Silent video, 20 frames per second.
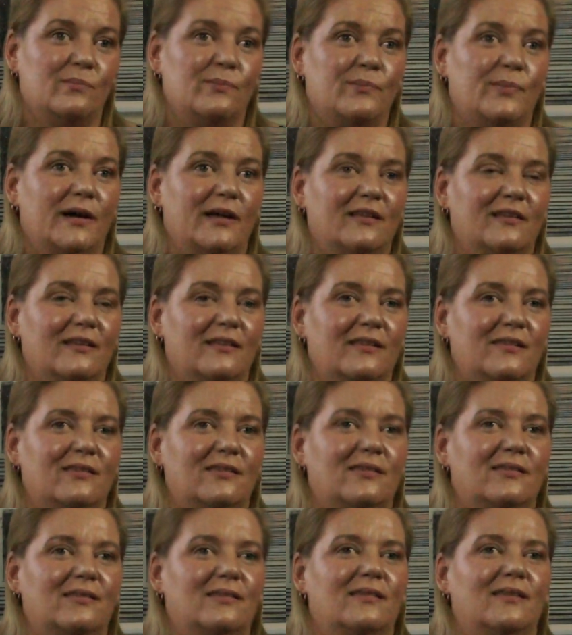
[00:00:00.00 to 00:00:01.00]
But
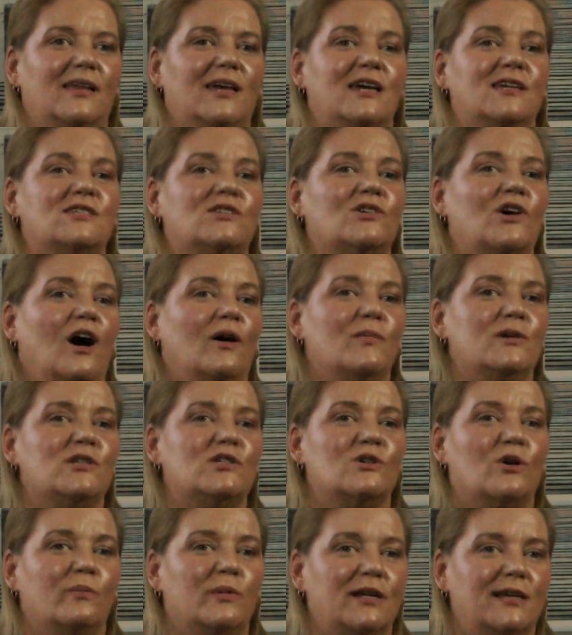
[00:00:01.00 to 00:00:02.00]
he's taught me
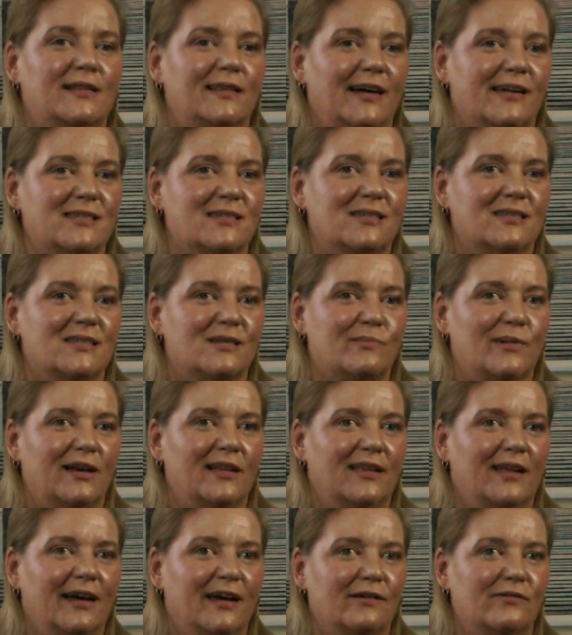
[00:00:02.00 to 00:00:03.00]
so many lessons in my
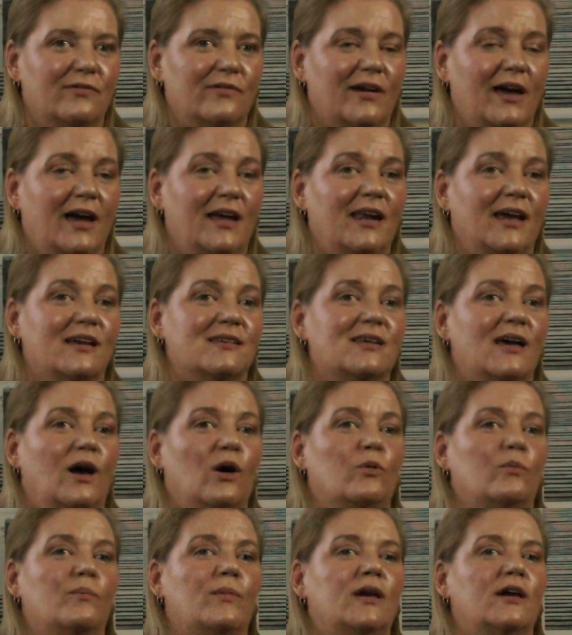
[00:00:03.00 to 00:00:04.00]
life and has
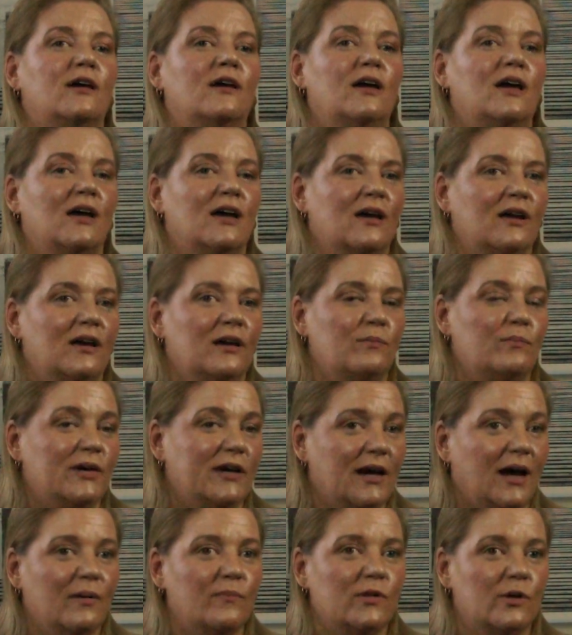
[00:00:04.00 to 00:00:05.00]
helped me
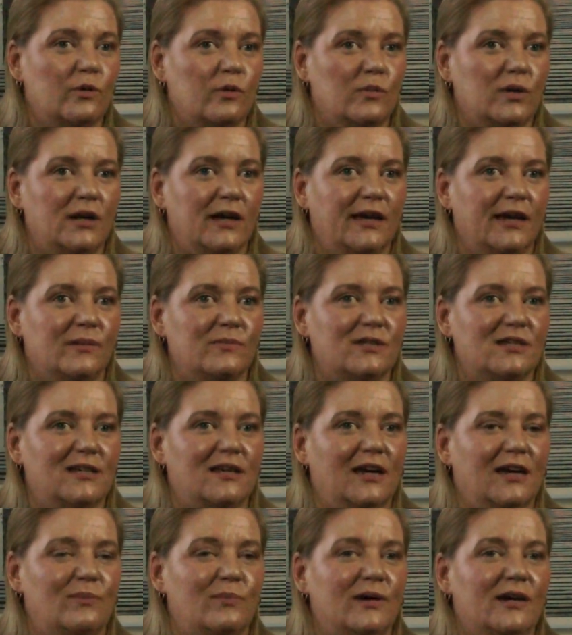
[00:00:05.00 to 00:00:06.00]
become the woman I am
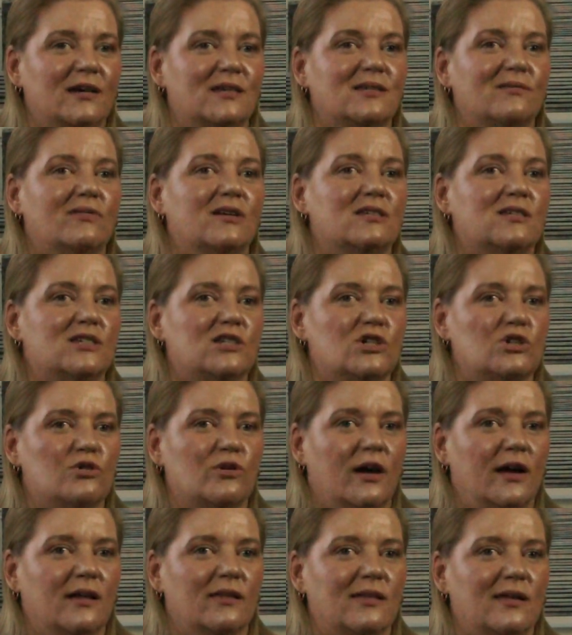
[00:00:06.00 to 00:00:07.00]
today because of his
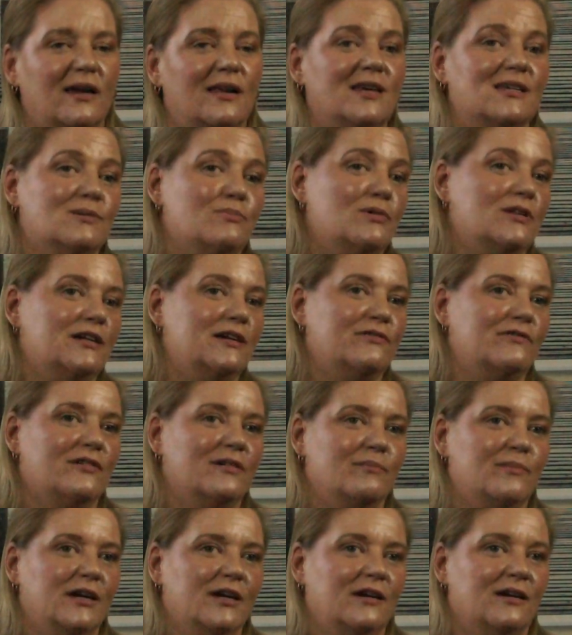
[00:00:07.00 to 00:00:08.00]
strength and his belief
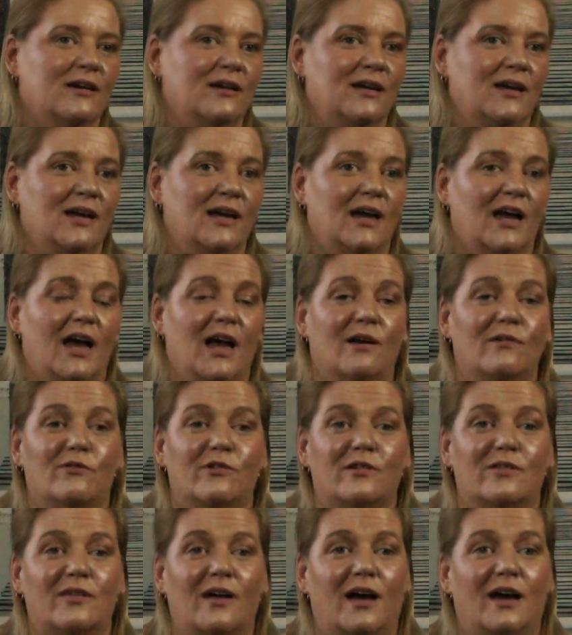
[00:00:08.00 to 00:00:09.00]
in me. And
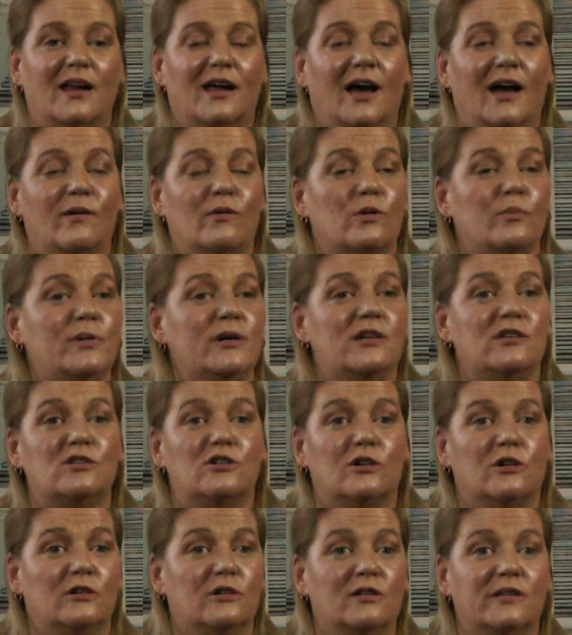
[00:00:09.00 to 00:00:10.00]
for that, I will be
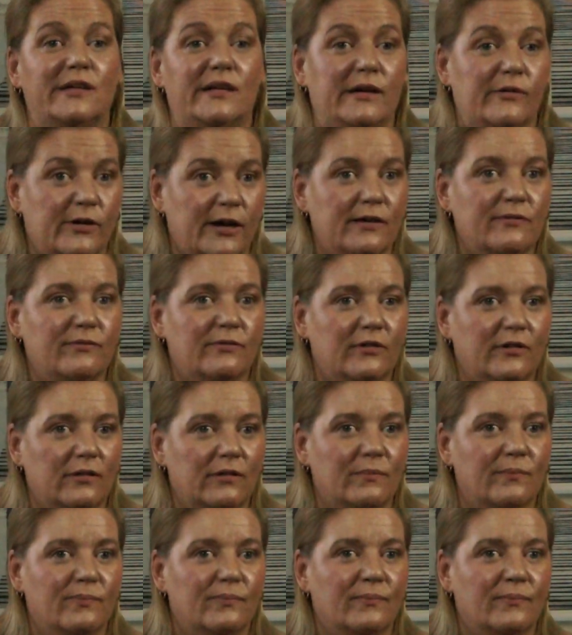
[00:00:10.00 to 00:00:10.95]
eternally grateful.